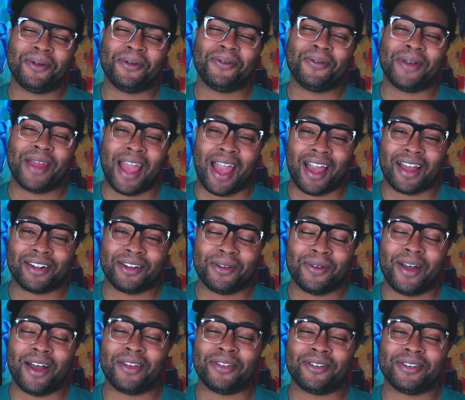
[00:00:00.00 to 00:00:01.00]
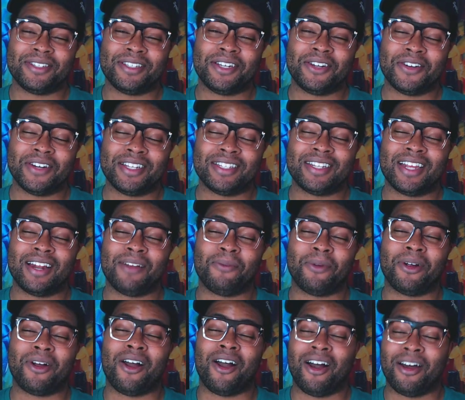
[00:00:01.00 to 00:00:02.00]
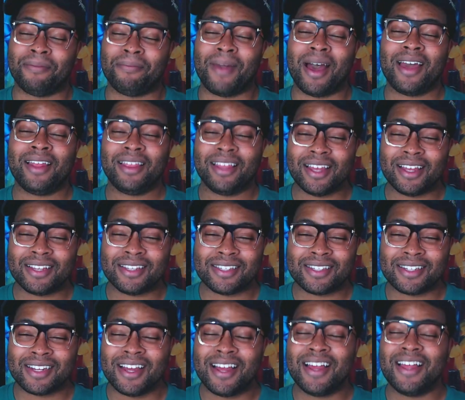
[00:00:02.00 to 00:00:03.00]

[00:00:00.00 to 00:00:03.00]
react to, other series that were on my list